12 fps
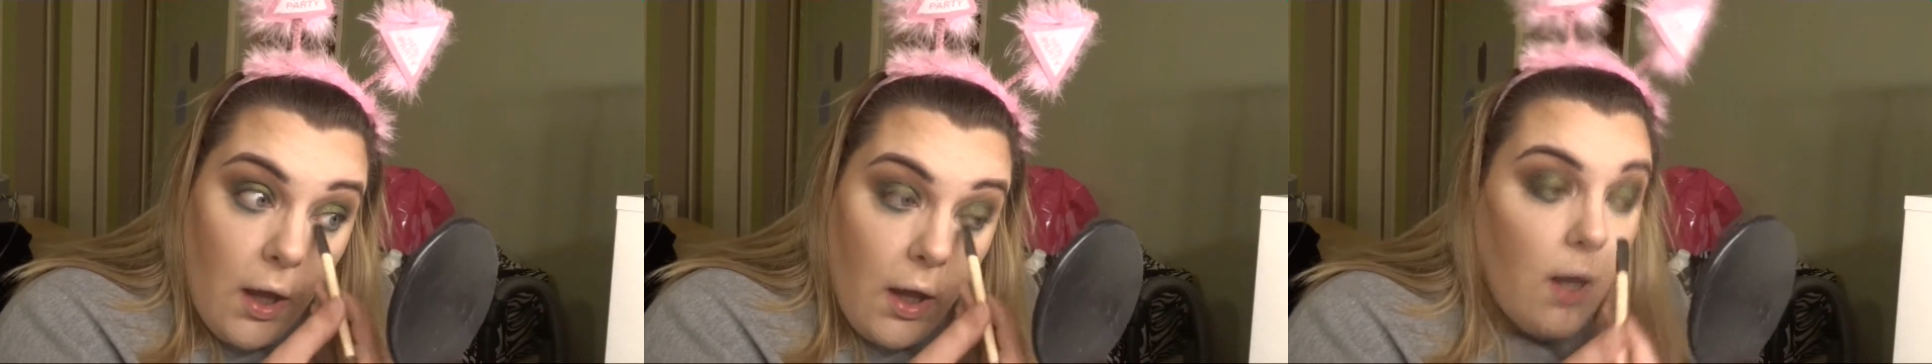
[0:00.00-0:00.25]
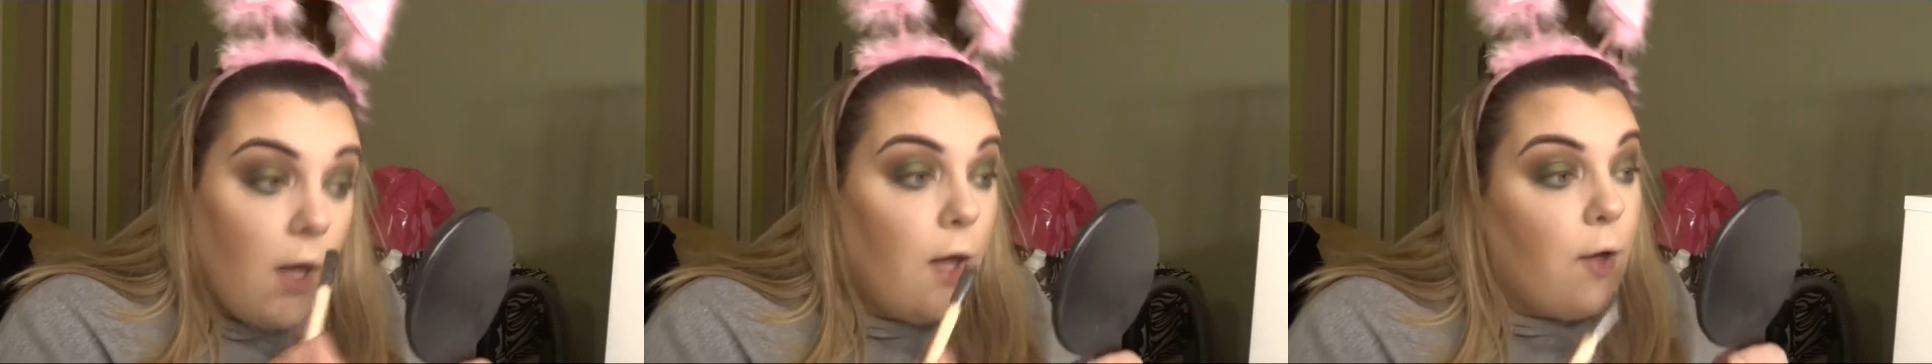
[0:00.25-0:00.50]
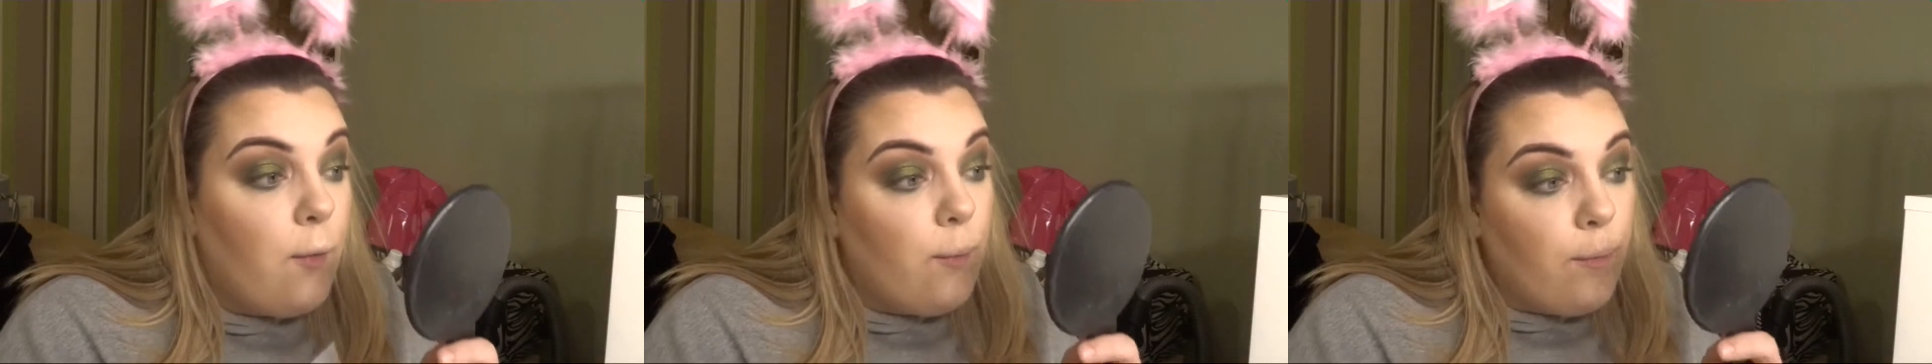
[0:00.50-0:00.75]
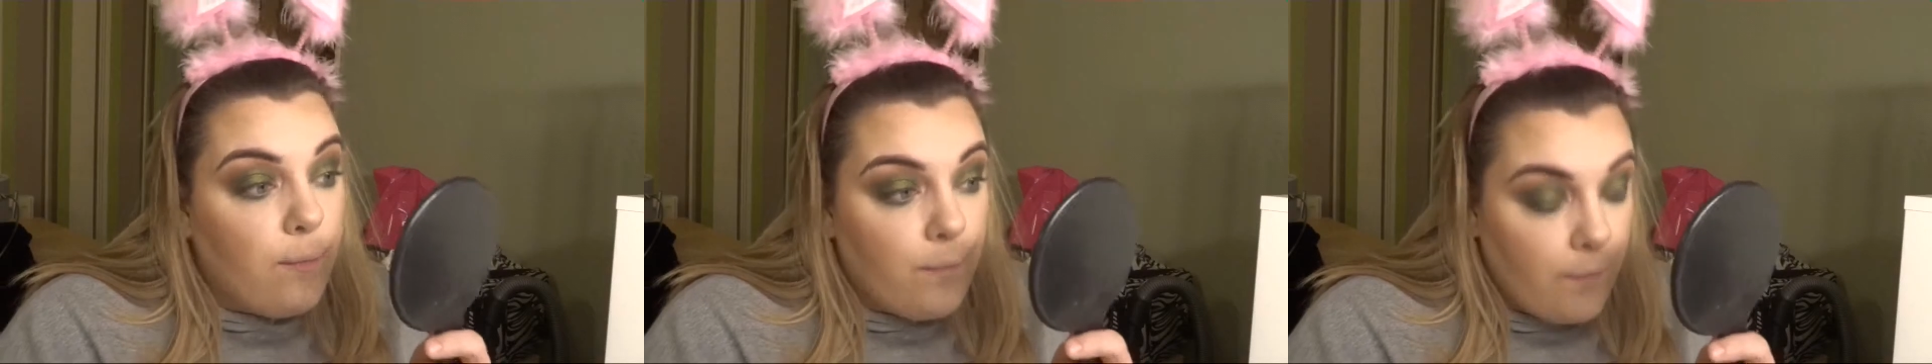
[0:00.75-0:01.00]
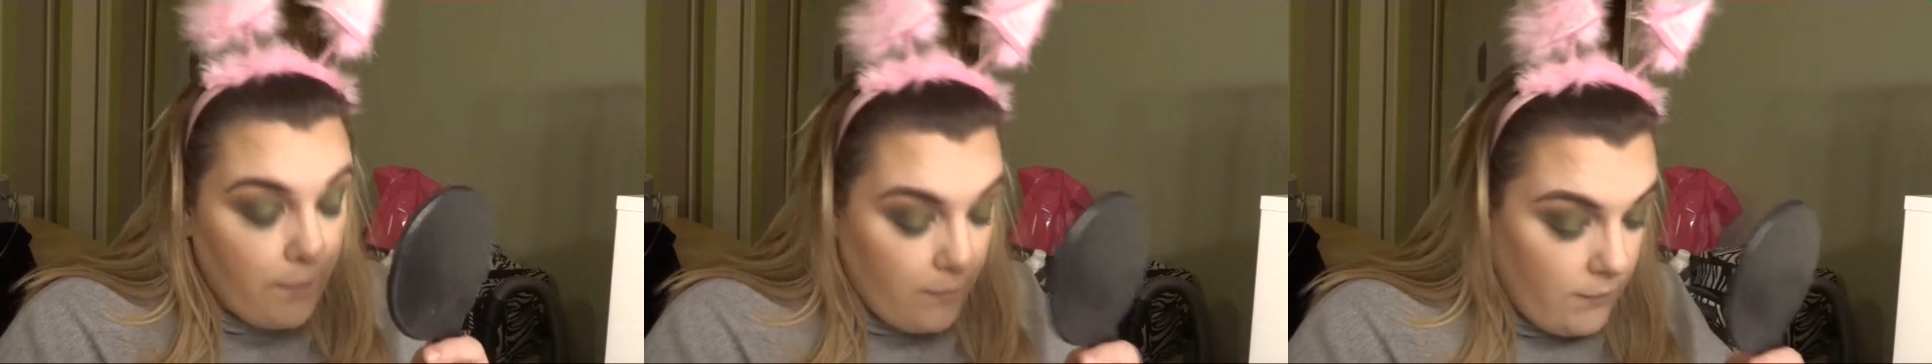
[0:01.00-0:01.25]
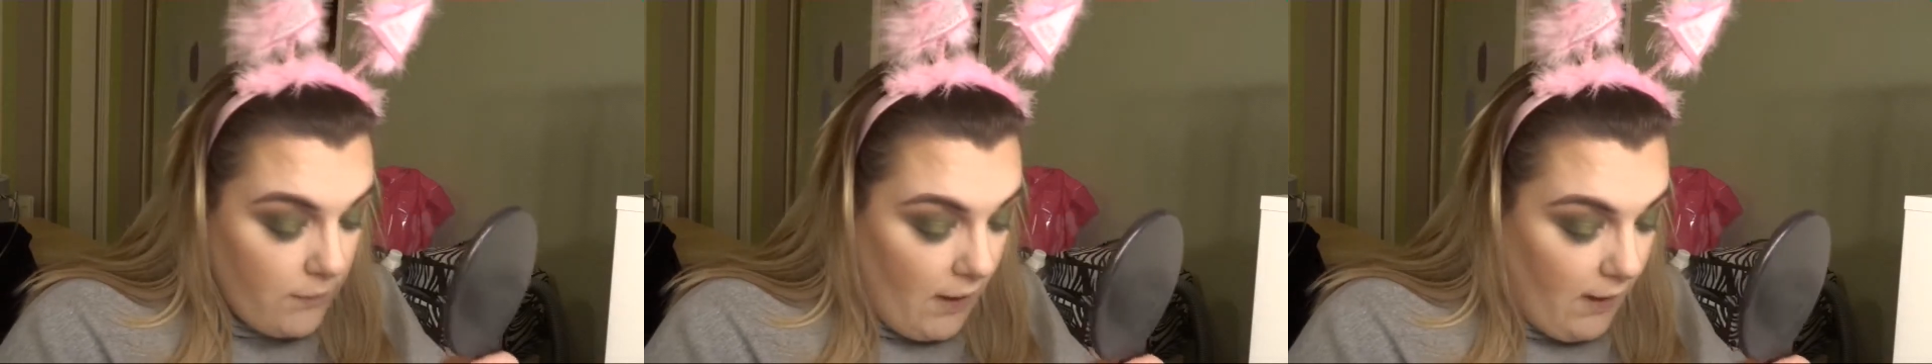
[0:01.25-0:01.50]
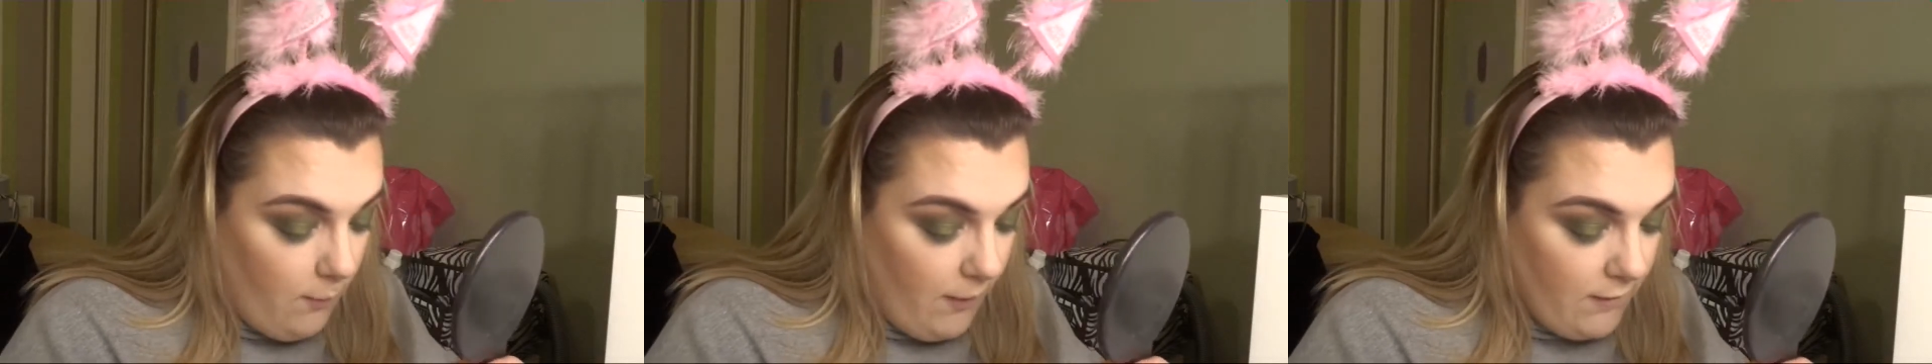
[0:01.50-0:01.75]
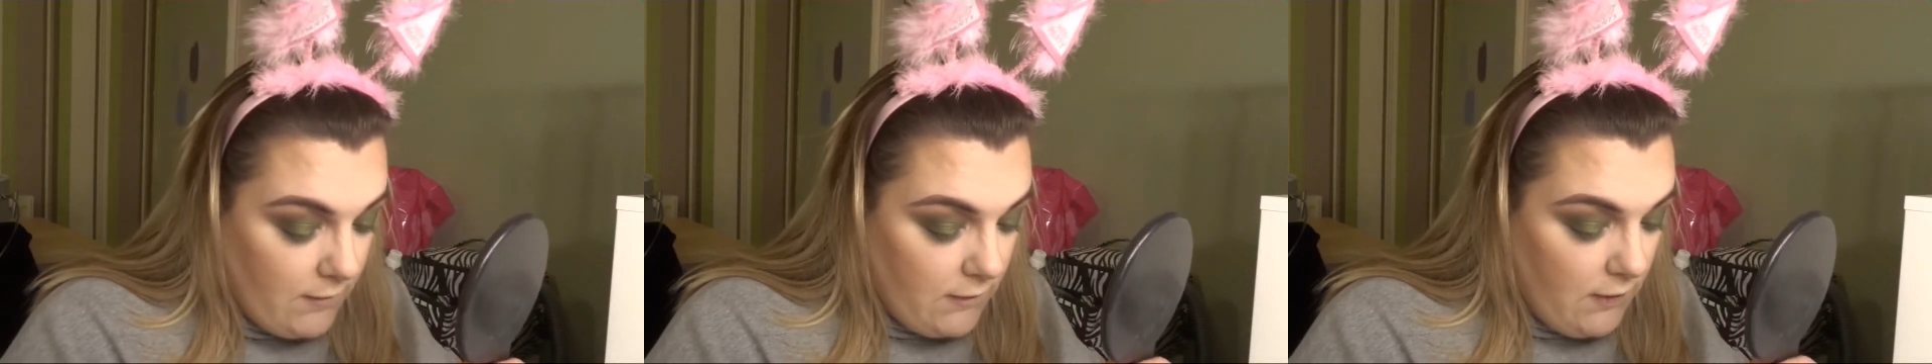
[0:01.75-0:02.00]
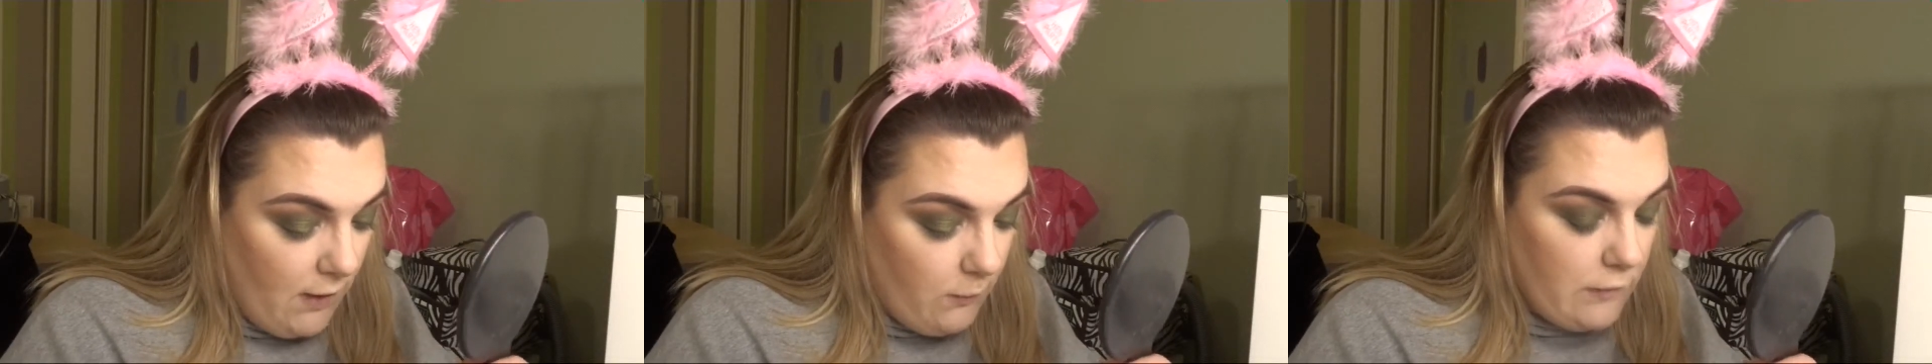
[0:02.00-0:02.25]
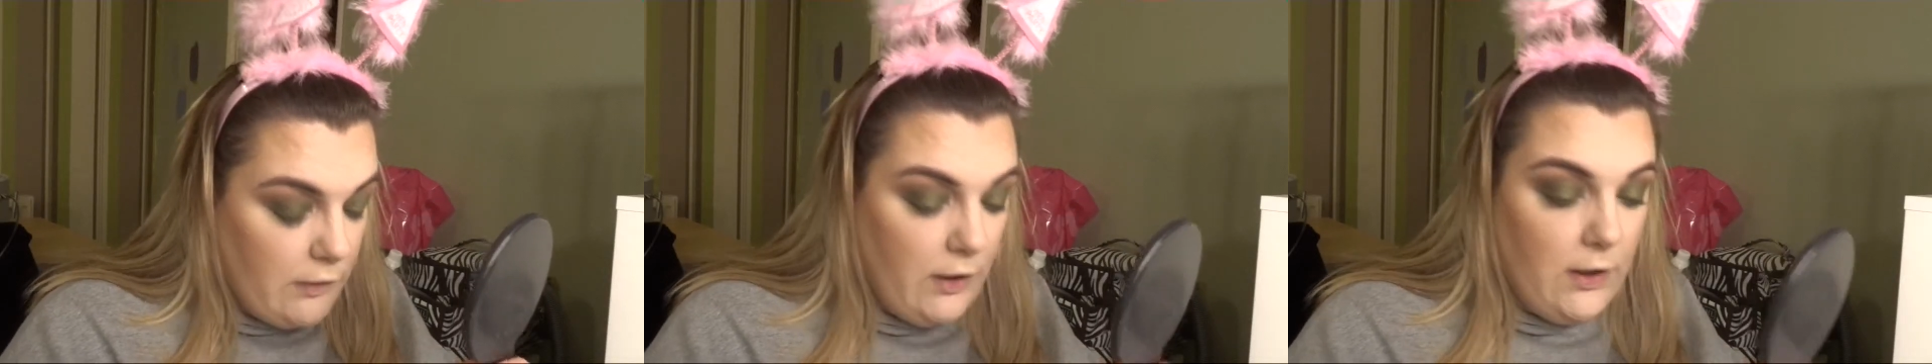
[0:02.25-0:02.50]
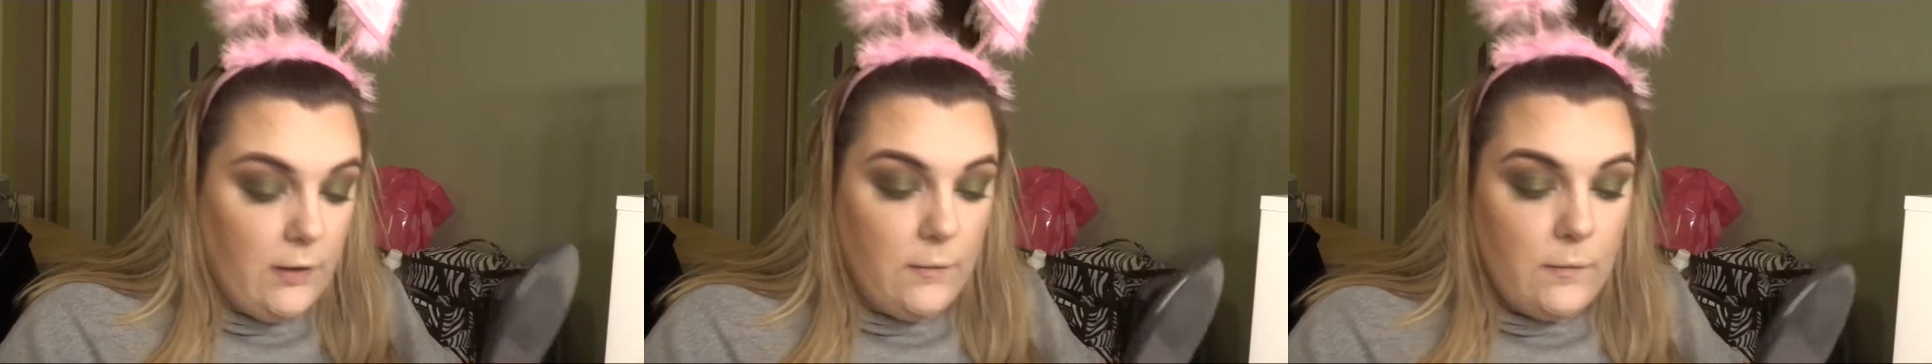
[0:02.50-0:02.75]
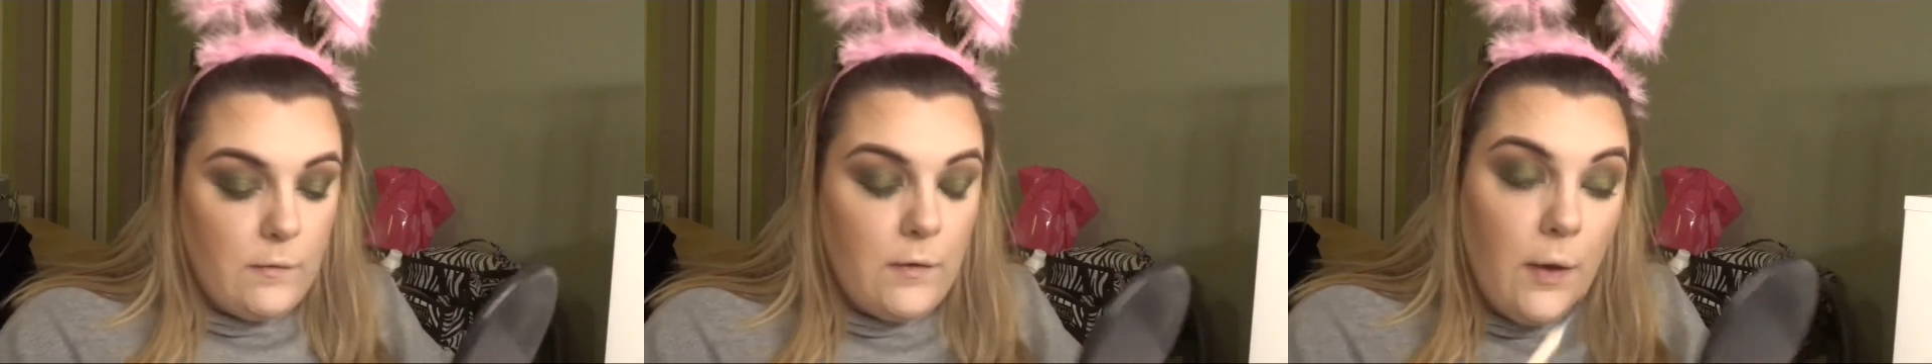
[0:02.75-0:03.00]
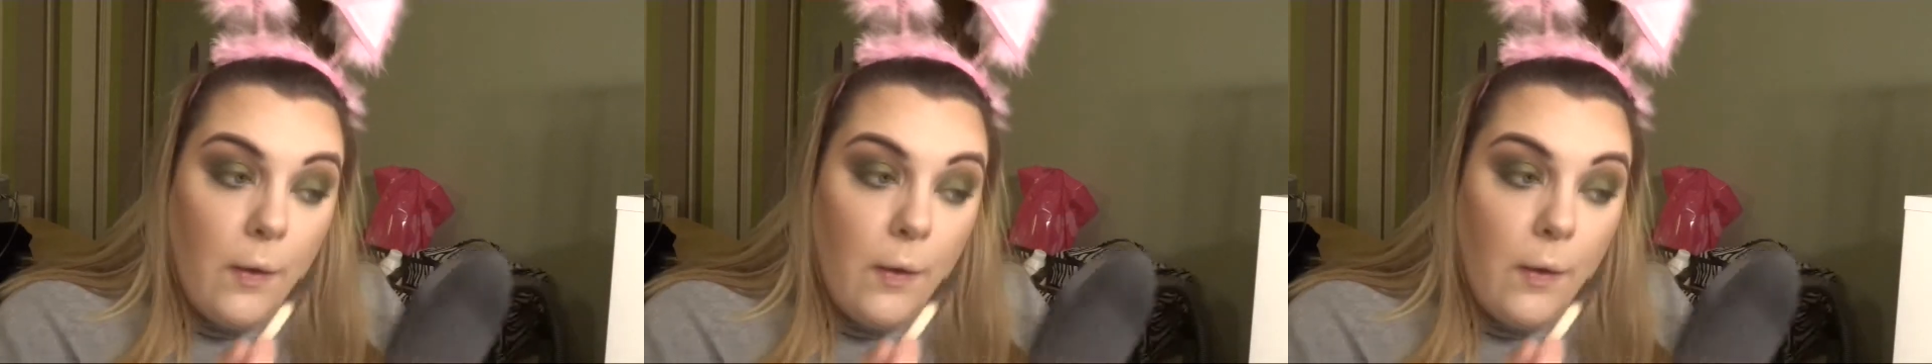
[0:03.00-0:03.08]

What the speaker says: eye pencil that I was going to use,